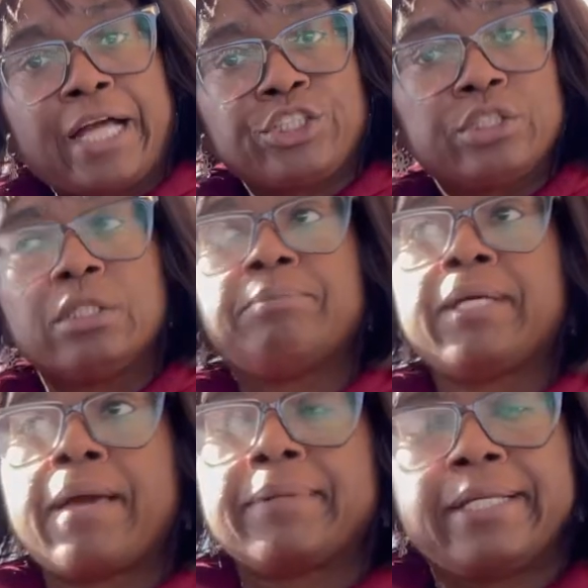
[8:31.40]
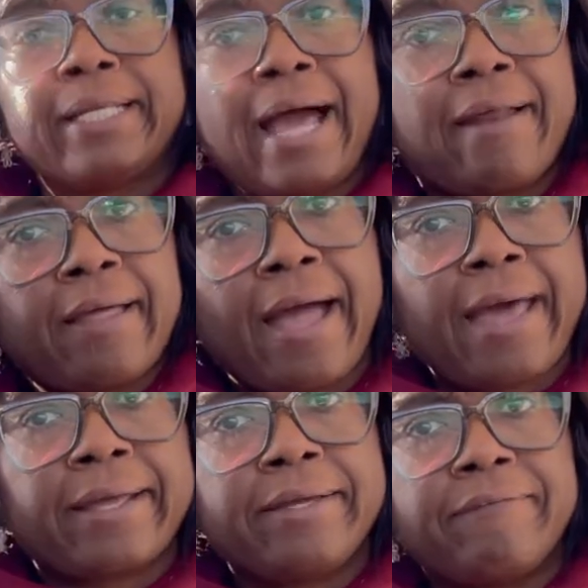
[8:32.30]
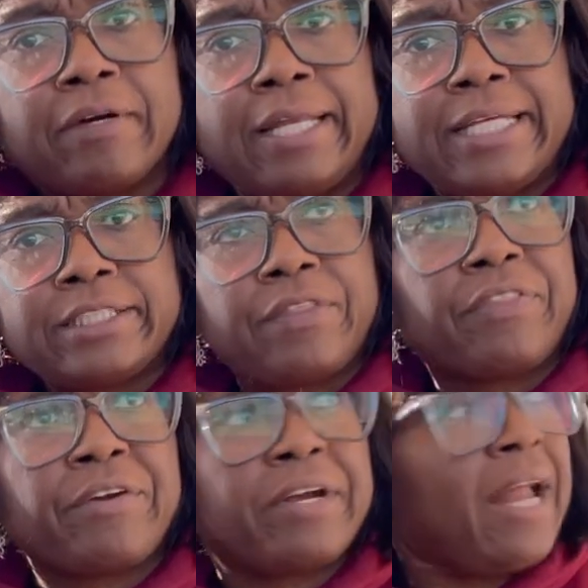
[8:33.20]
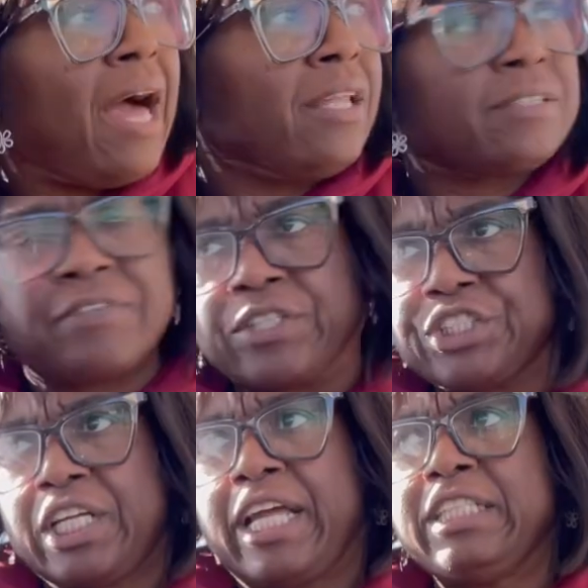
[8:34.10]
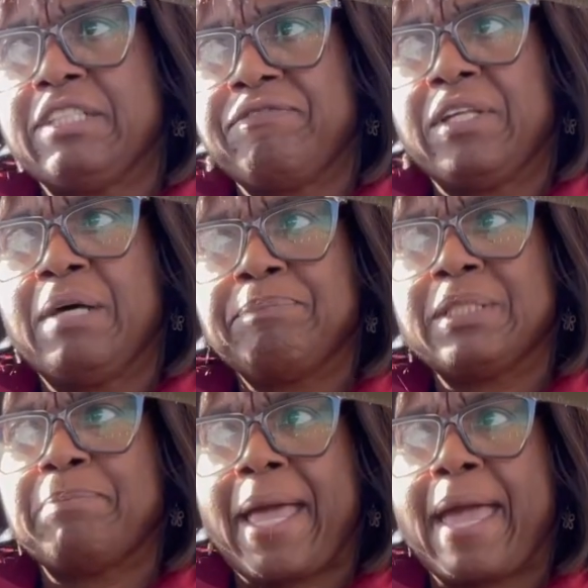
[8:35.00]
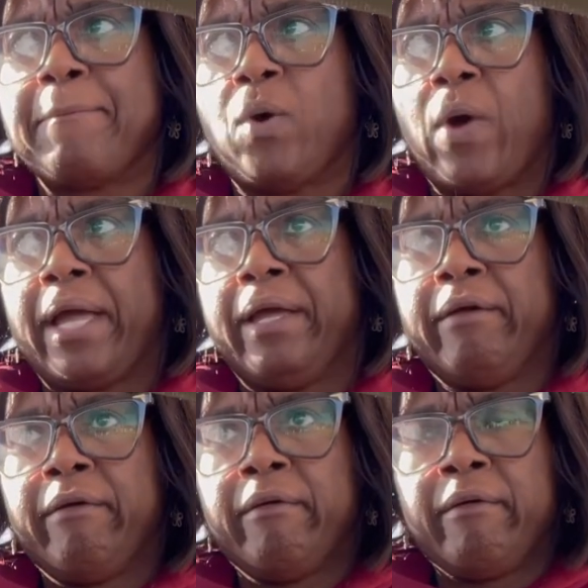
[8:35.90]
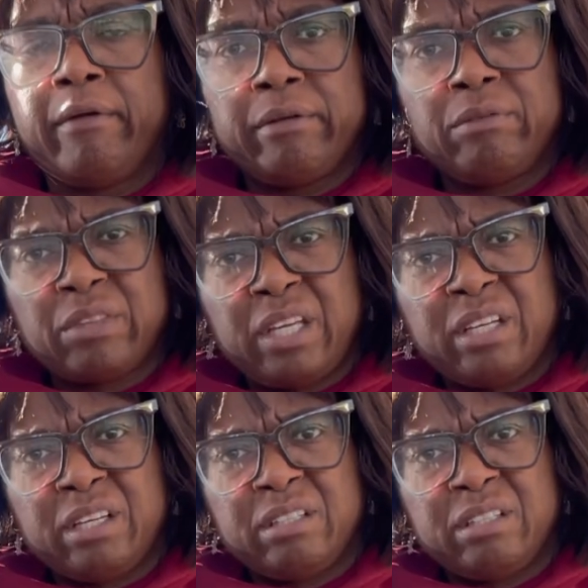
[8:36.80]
should be able to get out, out of here for less than thirty dollars for a change to fill up this bad boy. You think?